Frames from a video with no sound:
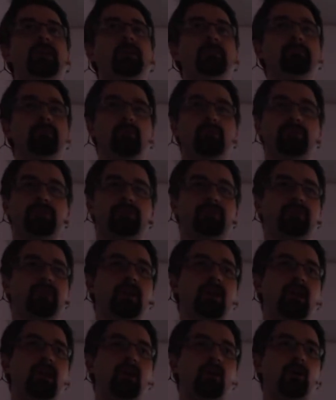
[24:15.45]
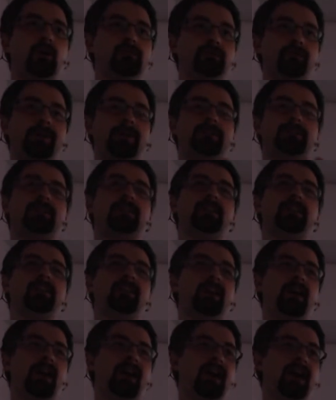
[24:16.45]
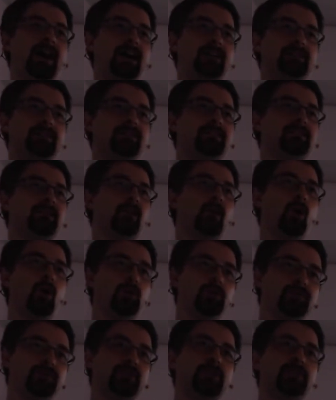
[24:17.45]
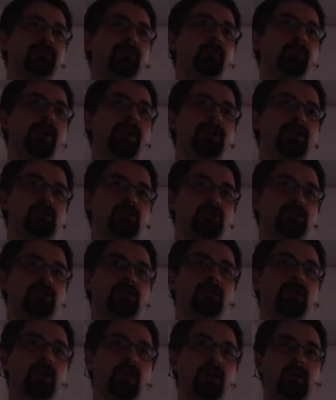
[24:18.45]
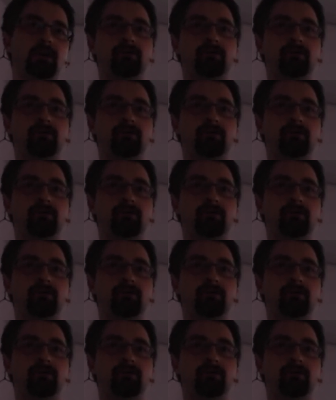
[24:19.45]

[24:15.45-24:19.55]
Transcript: the inputs automatically add the host information